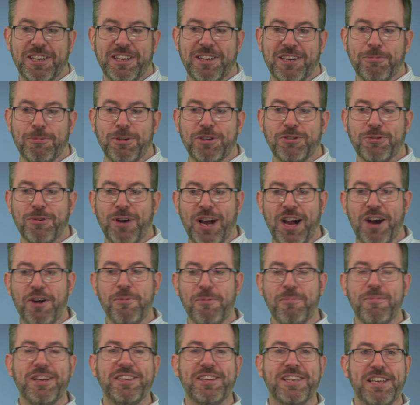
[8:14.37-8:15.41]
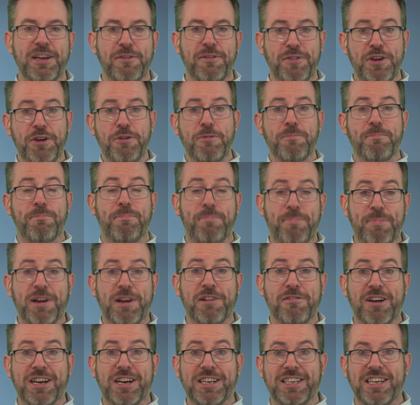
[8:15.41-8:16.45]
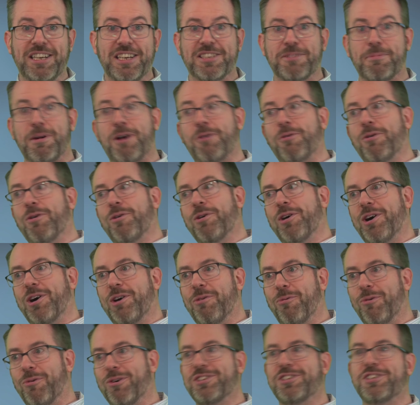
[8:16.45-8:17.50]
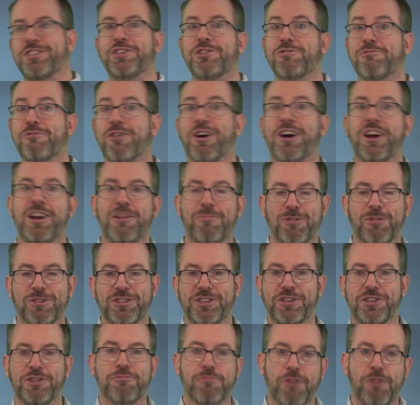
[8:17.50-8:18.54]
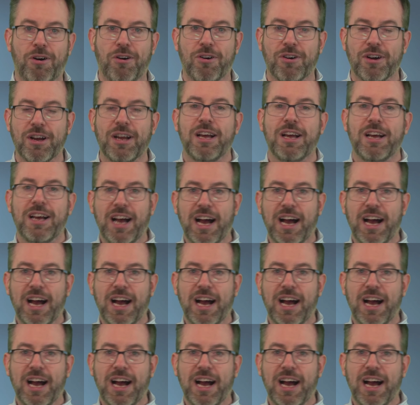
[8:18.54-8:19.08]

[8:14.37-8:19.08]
which will help me to give you better ideas about what to do right and what to do wrong